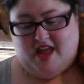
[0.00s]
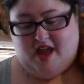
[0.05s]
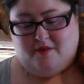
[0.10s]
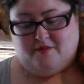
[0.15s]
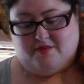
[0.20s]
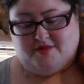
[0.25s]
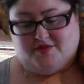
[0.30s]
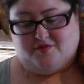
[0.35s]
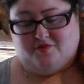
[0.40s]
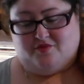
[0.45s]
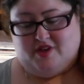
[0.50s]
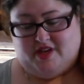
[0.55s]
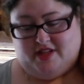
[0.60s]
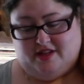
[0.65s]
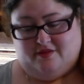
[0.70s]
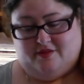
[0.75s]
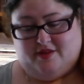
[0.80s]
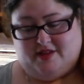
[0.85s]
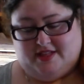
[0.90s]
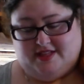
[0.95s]
It was
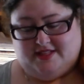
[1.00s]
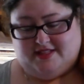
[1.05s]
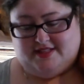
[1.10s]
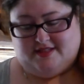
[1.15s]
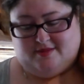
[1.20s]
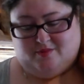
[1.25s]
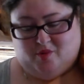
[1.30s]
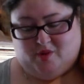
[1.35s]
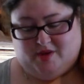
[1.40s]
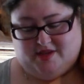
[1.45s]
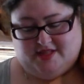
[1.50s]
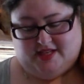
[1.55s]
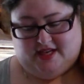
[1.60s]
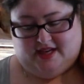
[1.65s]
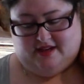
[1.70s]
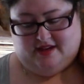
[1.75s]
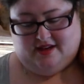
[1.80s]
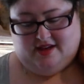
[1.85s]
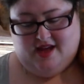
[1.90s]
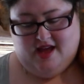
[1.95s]
really, really
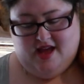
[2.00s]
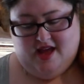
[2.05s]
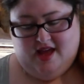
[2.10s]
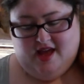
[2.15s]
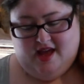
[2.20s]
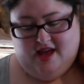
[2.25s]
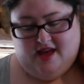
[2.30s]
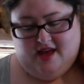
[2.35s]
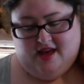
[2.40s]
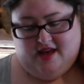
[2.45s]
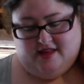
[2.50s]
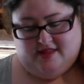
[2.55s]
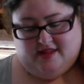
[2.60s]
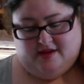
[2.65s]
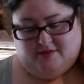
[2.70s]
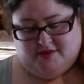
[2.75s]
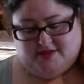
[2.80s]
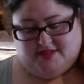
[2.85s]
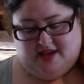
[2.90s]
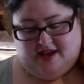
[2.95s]
disappointing.
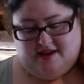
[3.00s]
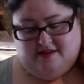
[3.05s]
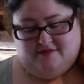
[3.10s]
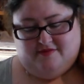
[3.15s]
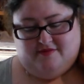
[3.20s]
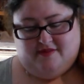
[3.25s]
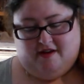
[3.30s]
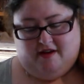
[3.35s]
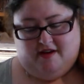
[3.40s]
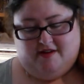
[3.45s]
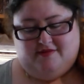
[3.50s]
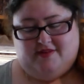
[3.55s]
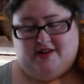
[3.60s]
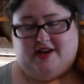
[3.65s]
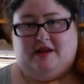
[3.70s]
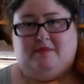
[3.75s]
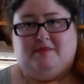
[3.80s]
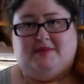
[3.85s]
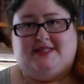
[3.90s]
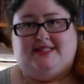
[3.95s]
There was a very
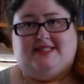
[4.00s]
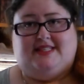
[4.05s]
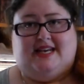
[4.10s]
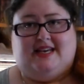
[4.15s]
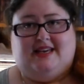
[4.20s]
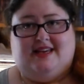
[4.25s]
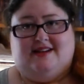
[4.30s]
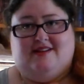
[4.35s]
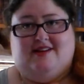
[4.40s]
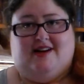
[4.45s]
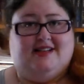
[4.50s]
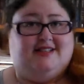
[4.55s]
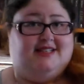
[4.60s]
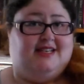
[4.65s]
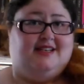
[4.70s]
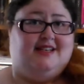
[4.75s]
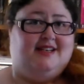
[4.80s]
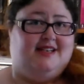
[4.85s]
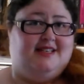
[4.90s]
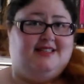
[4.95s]
funny mistaken
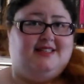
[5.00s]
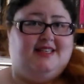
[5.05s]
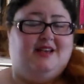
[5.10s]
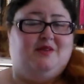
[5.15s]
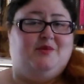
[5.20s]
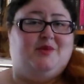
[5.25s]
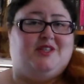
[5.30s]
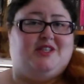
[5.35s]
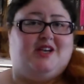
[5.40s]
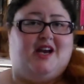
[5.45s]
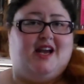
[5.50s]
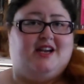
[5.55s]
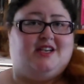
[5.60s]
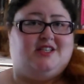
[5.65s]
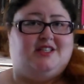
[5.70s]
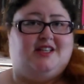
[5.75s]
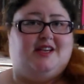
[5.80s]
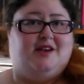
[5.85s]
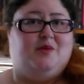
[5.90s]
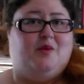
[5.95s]
identity scene, which I
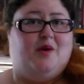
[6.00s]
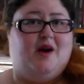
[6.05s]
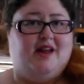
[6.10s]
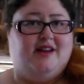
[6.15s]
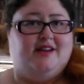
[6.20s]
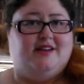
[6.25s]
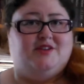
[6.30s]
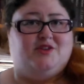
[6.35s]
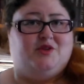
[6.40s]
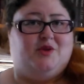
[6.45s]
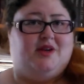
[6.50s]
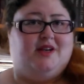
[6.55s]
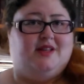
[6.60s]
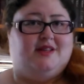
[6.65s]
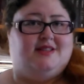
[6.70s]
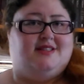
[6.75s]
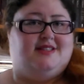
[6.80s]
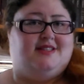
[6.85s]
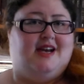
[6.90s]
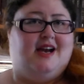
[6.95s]
actually quite enjoyed
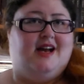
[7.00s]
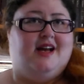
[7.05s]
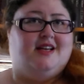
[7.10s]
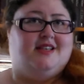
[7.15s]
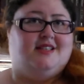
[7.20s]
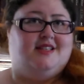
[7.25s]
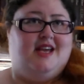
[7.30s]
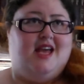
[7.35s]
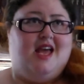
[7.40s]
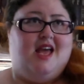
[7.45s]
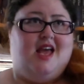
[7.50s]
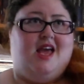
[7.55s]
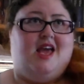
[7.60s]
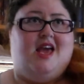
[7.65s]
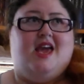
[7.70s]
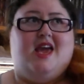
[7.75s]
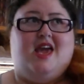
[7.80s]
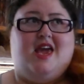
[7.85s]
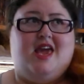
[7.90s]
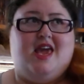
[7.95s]
at the start.
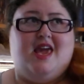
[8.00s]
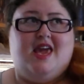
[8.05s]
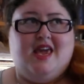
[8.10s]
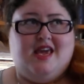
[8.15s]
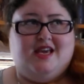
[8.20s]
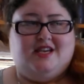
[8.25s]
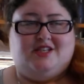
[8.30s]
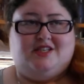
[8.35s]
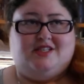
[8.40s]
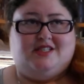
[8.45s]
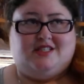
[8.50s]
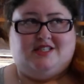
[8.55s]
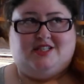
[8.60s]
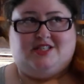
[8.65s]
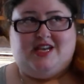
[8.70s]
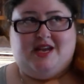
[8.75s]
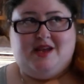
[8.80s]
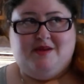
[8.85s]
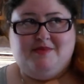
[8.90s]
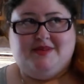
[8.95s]
She
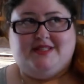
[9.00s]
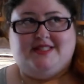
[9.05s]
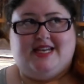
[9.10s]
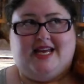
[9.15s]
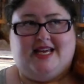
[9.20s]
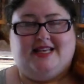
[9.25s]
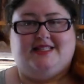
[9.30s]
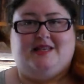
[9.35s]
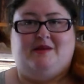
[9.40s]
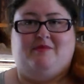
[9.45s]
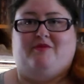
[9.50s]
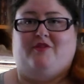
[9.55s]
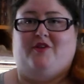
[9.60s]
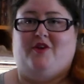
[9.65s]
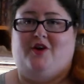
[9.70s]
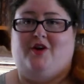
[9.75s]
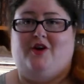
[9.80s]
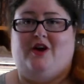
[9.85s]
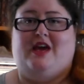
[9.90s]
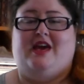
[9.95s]
mistakes him
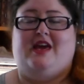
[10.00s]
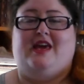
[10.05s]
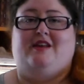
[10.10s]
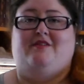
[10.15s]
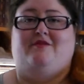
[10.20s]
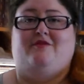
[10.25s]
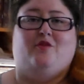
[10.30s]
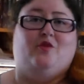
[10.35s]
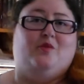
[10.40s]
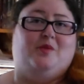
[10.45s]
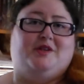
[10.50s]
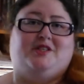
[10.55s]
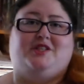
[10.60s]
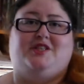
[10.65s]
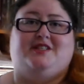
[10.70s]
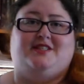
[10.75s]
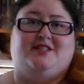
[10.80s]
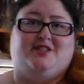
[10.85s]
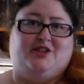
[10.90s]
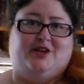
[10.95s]
for her informant.
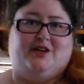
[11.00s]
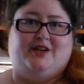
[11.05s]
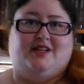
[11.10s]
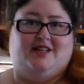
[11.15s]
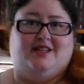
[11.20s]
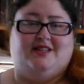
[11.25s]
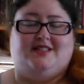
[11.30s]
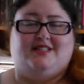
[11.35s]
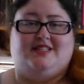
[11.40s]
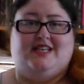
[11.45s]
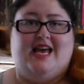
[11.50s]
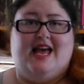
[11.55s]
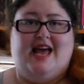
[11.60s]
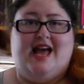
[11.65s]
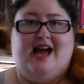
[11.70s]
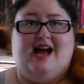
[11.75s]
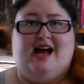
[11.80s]
She's a journalist,